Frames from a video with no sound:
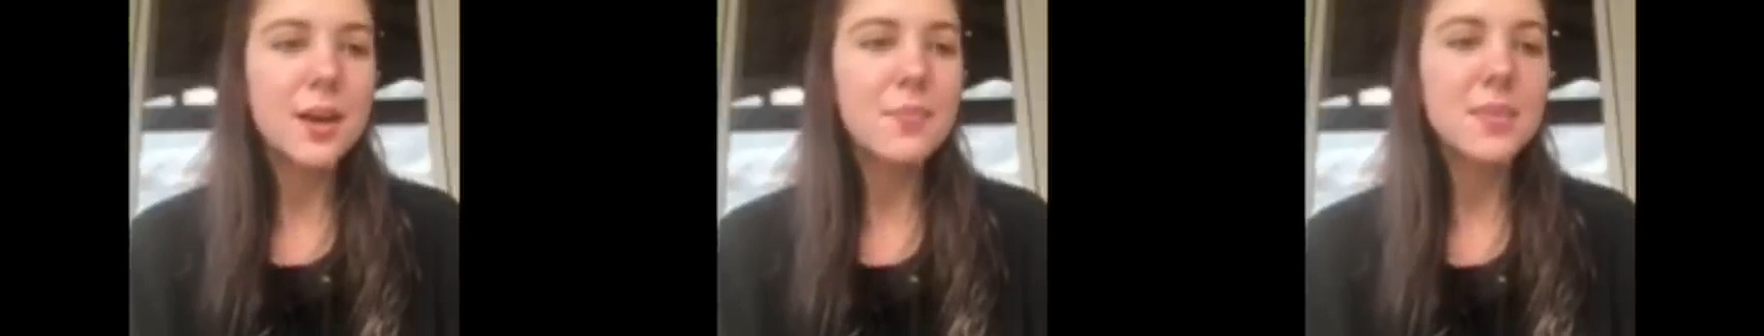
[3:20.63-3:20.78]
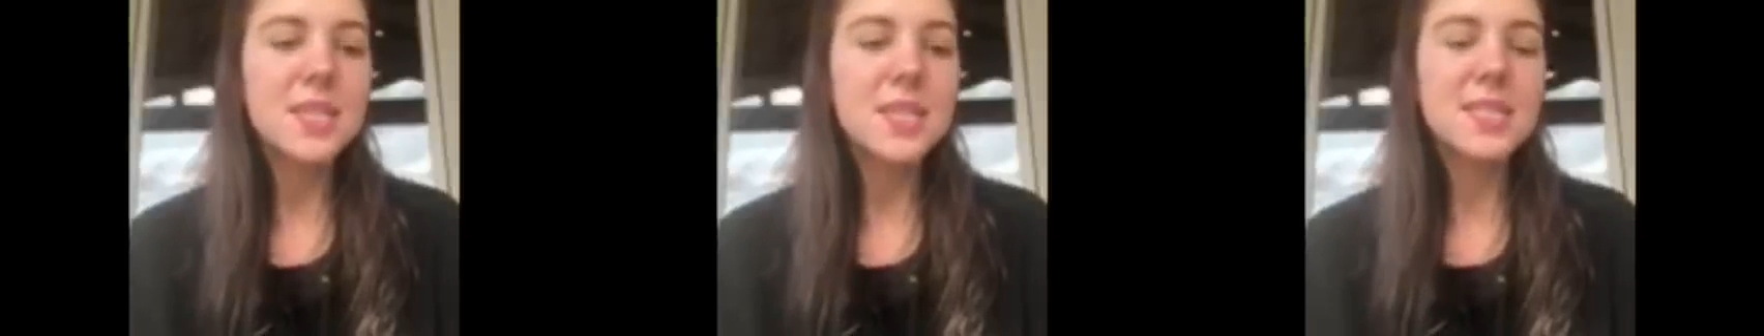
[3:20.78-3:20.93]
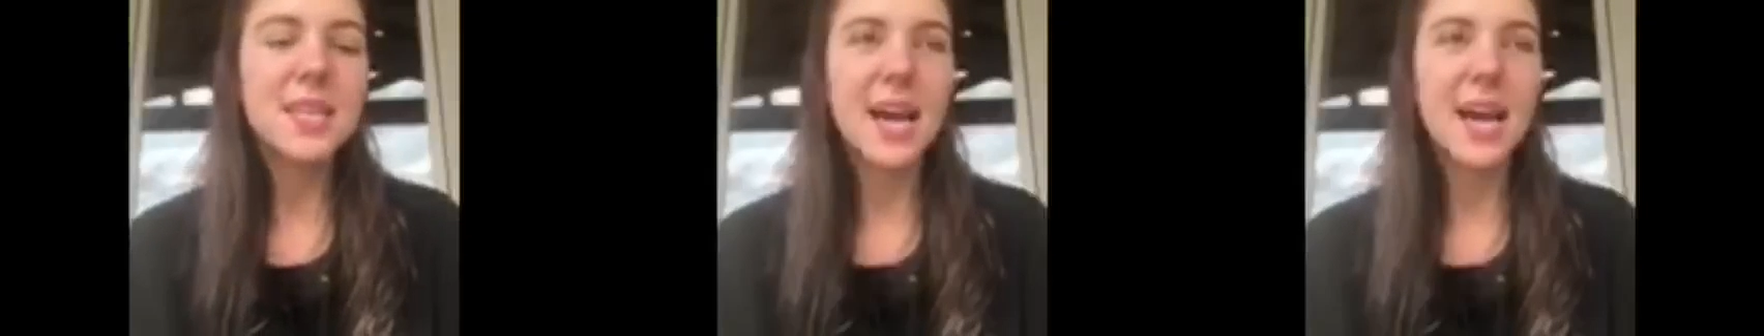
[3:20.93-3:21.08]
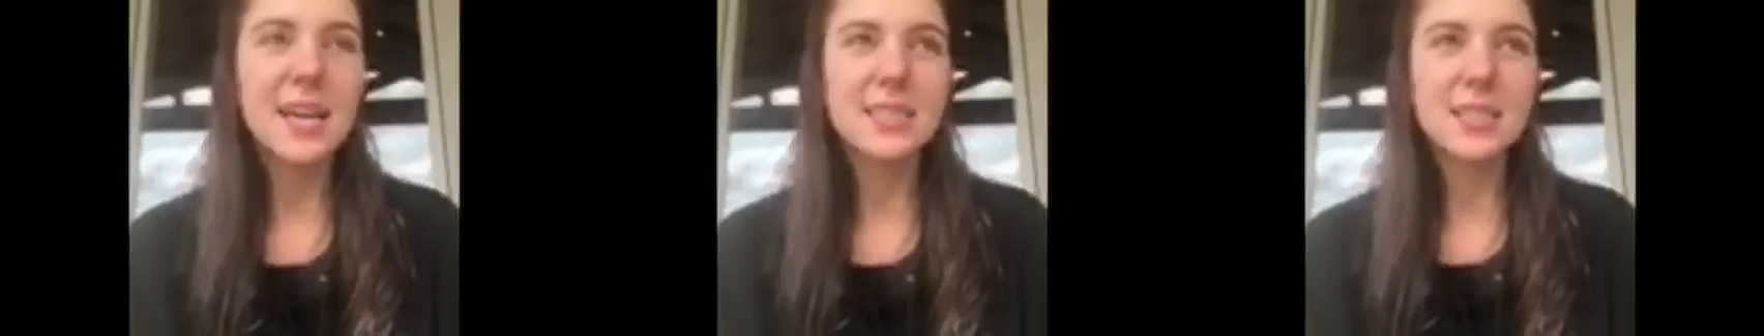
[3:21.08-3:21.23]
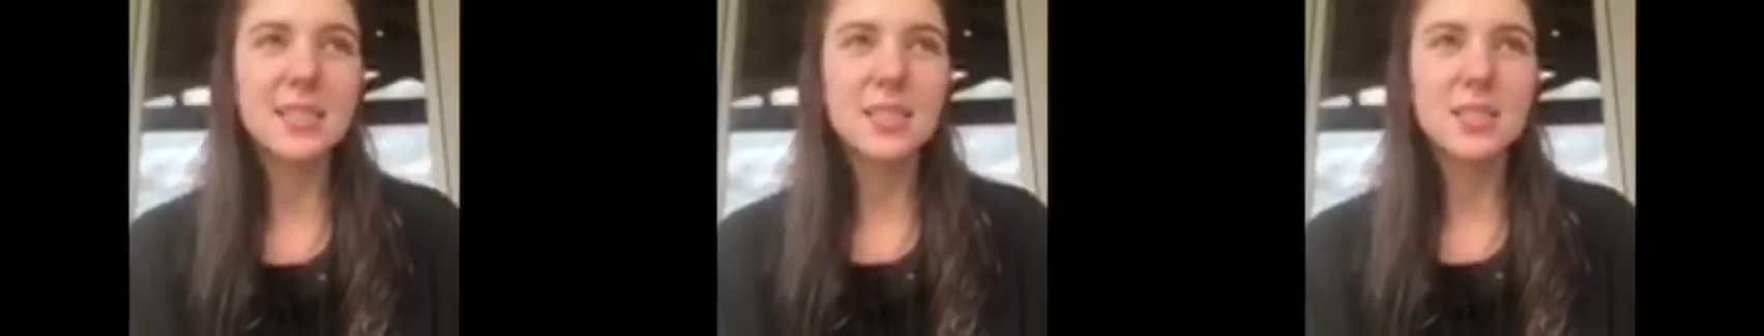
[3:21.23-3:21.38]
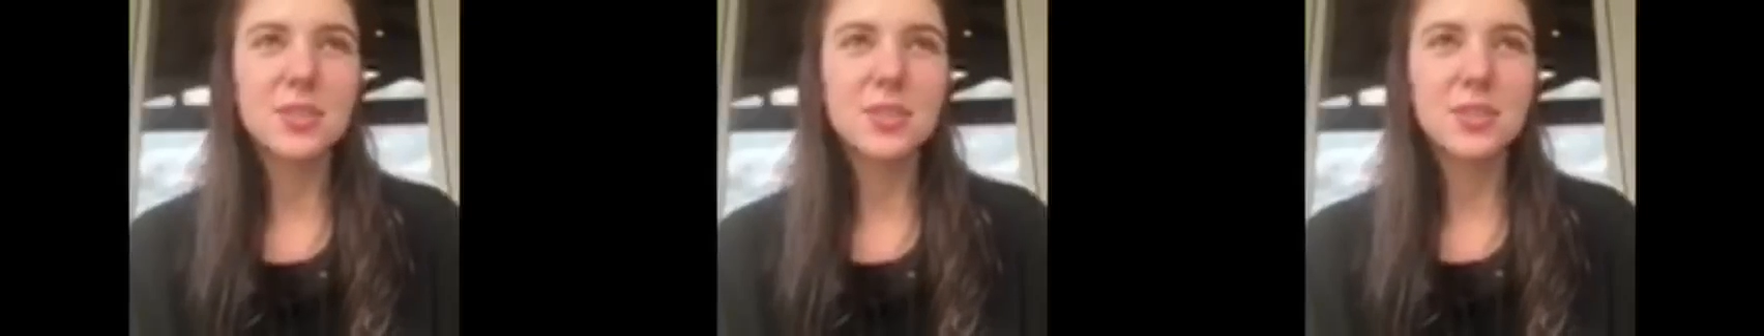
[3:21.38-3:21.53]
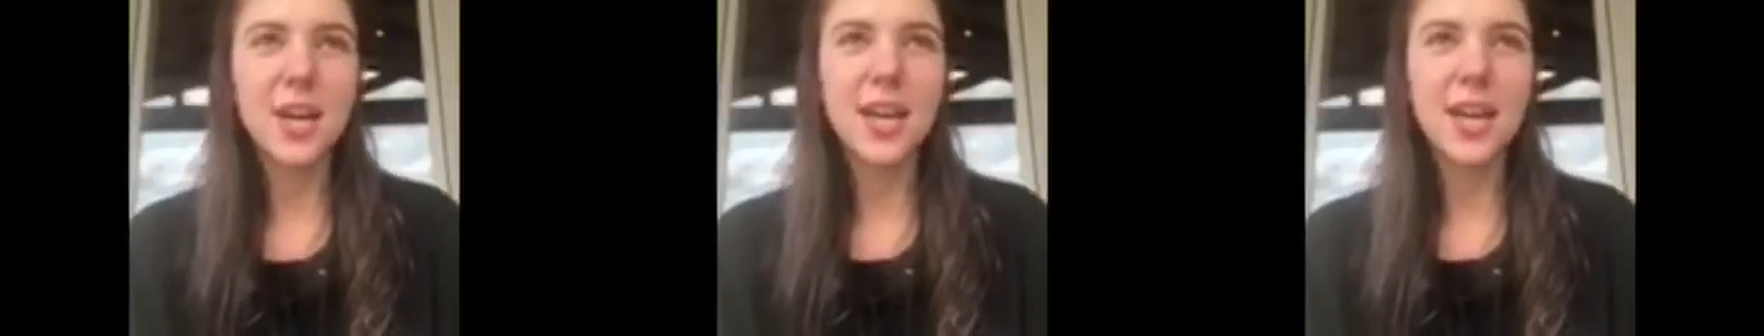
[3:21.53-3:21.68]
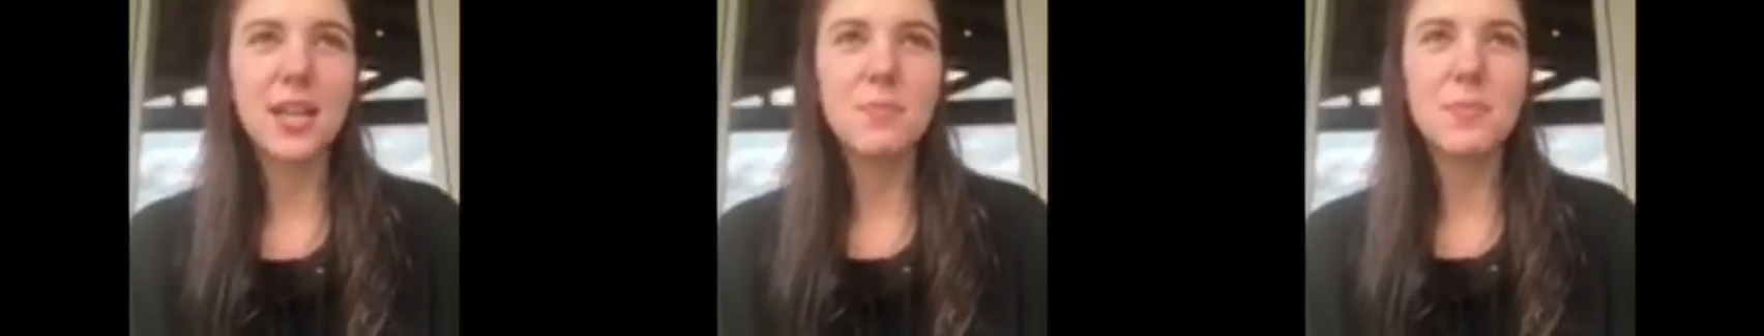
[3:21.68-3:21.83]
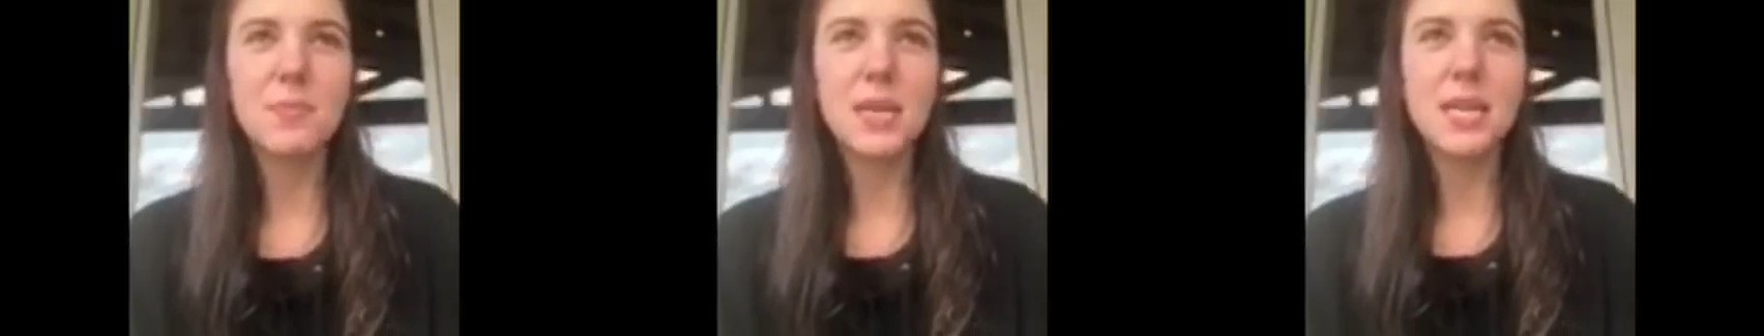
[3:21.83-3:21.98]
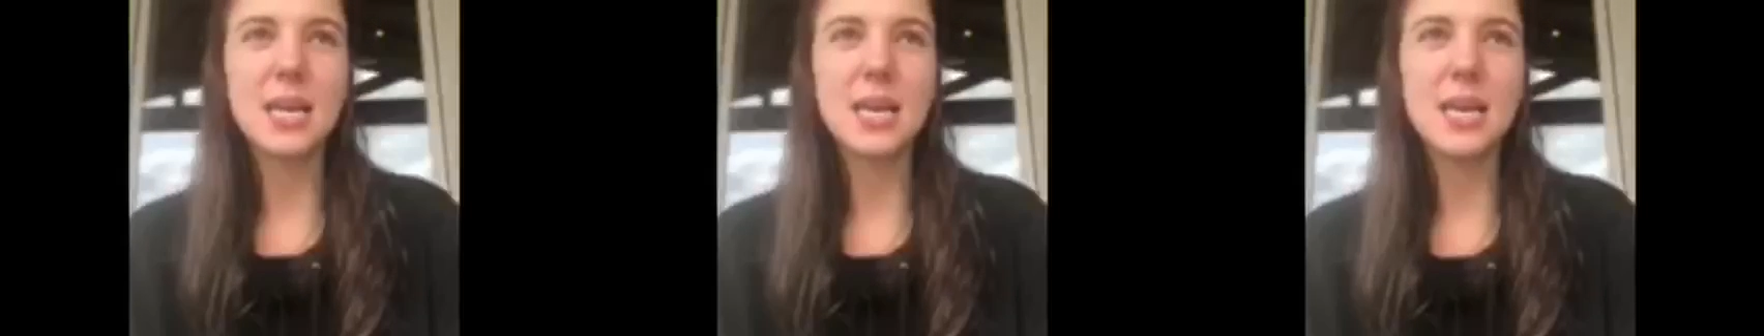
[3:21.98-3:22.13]
This task is
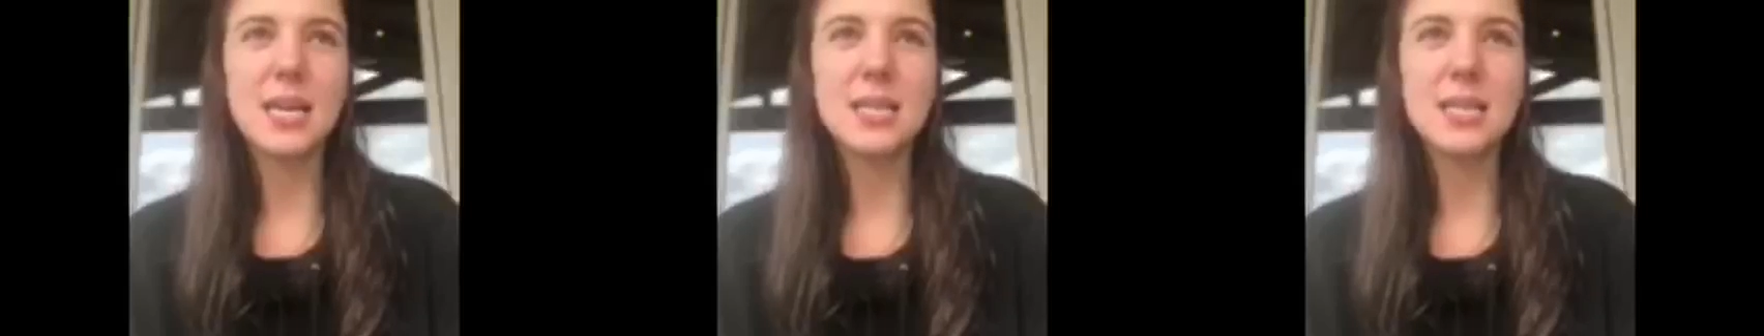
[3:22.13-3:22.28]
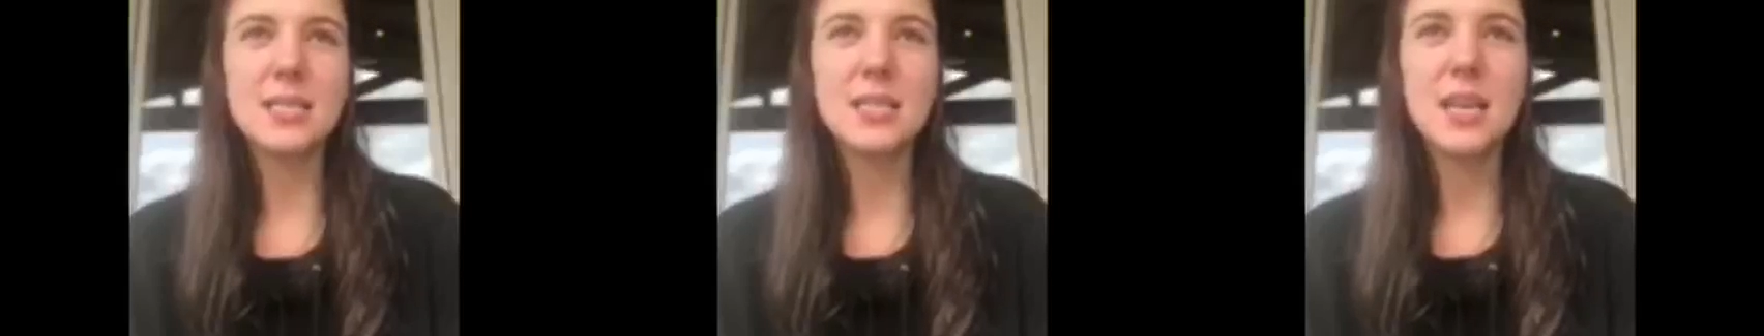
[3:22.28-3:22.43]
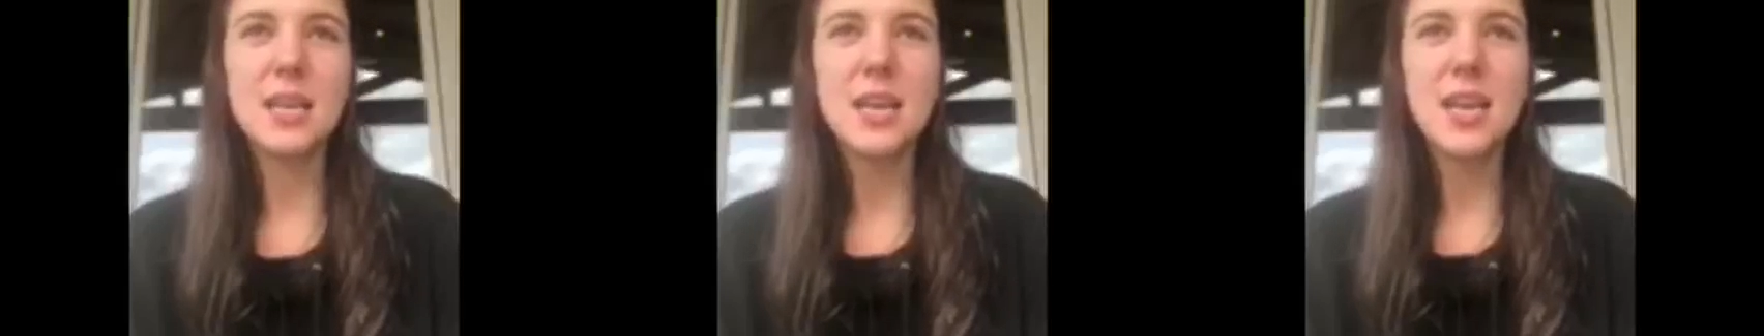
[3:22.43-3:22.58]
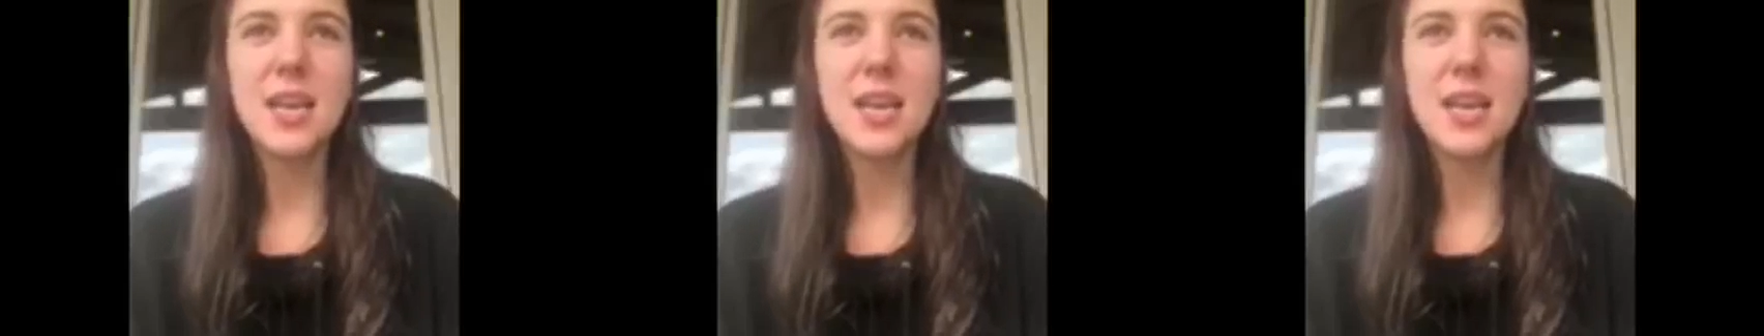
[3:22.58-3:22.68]
great because